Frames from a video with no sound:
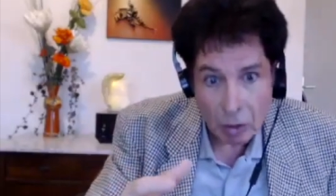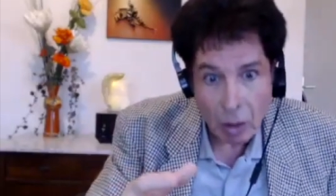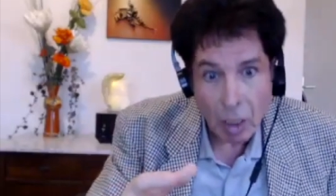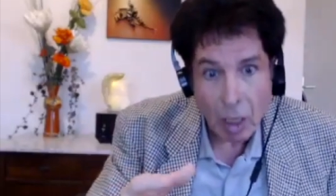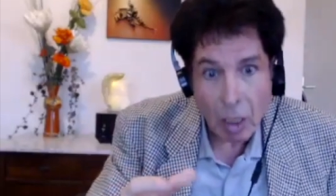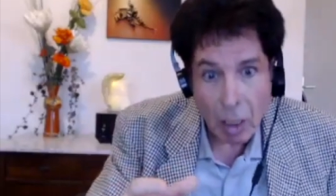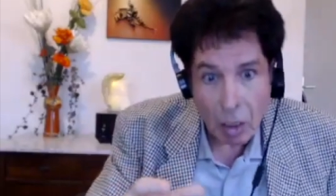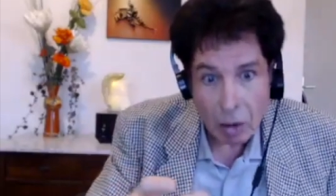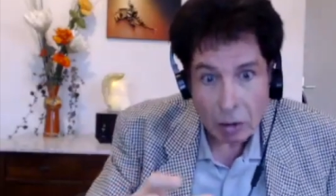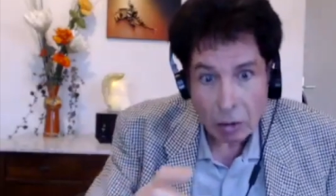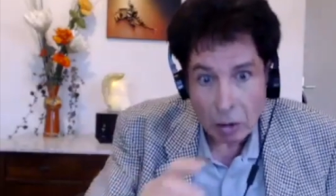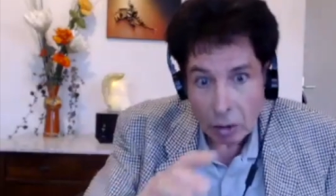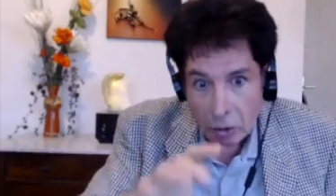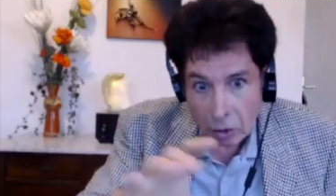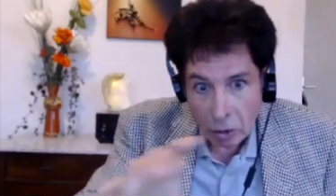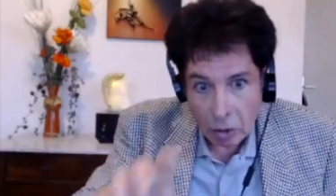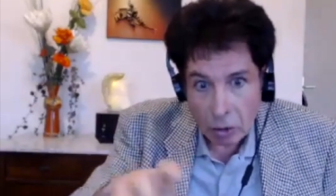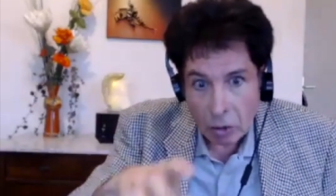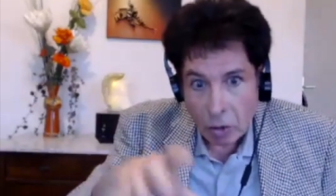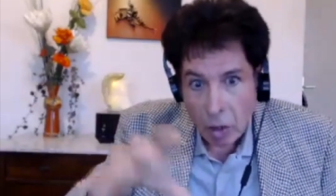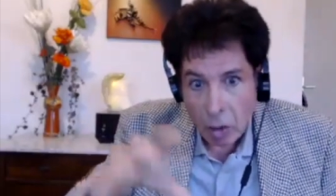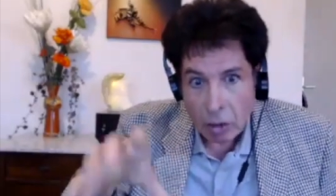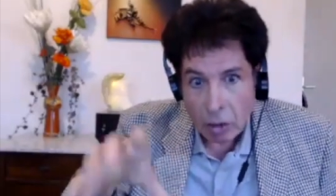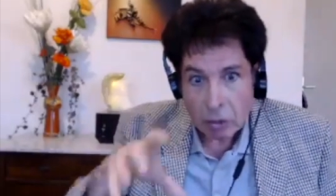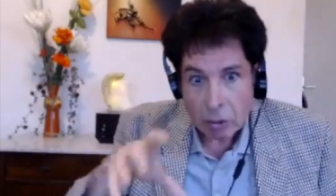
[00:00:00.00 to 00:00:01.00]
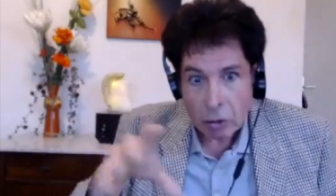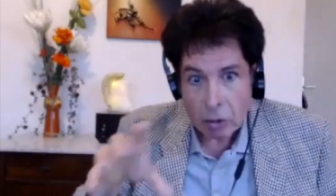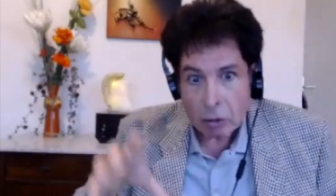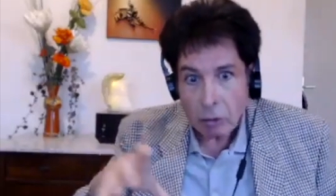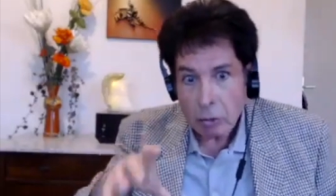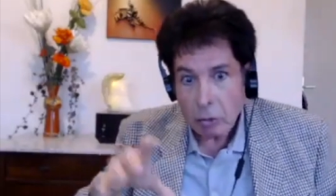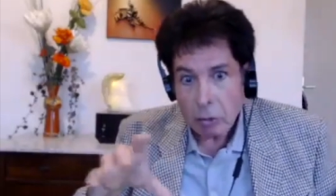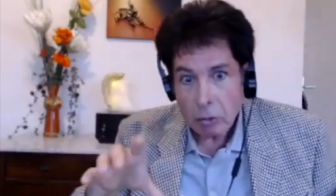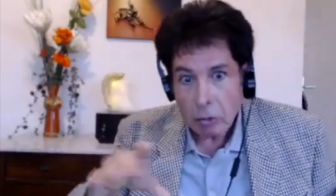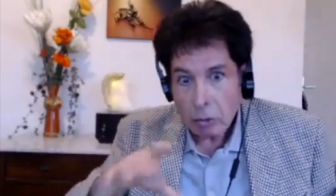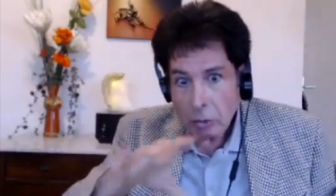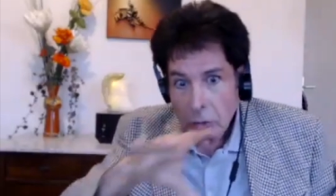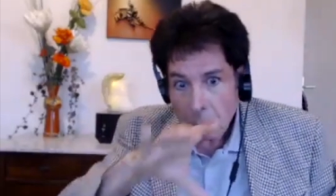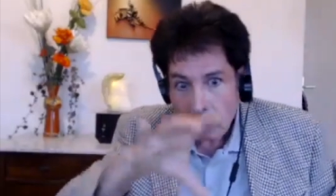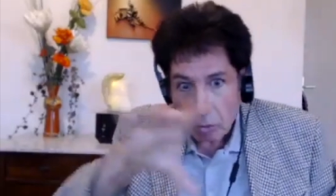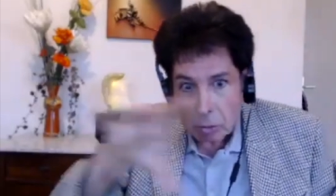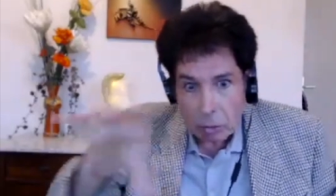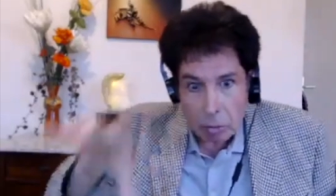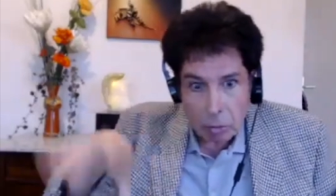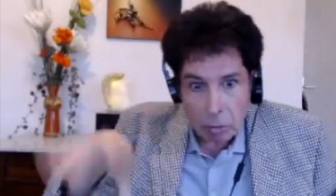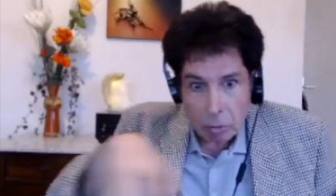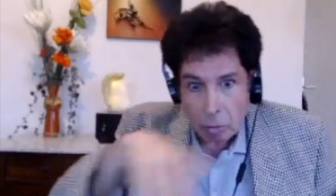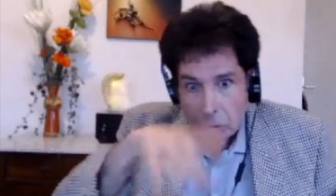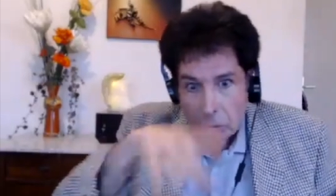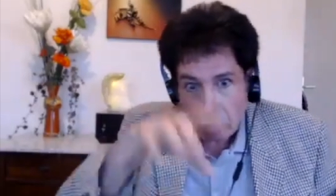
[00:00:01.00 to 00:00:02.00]
Uh, they try
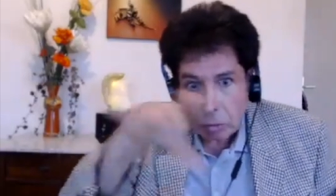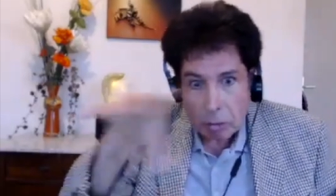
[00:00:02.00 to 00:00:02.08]
to